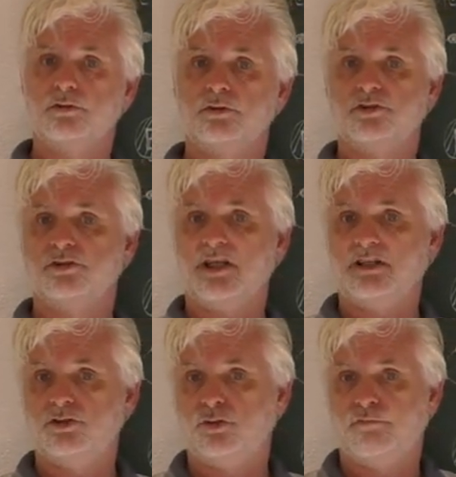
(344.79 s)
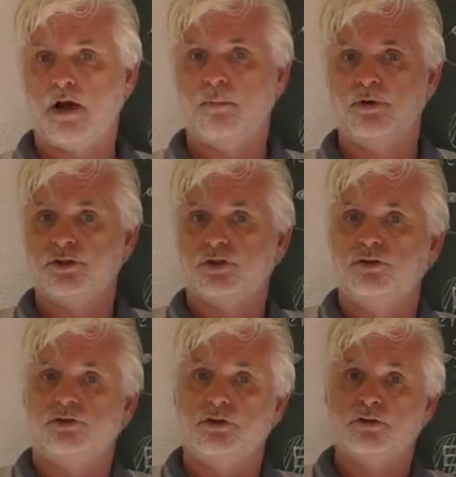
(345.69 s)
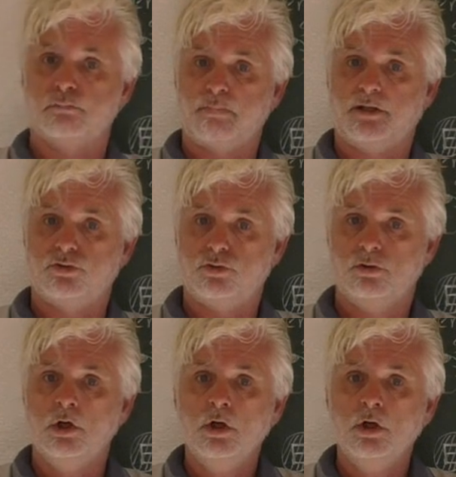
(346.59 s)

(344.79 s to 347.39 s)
a set of aberrations in space.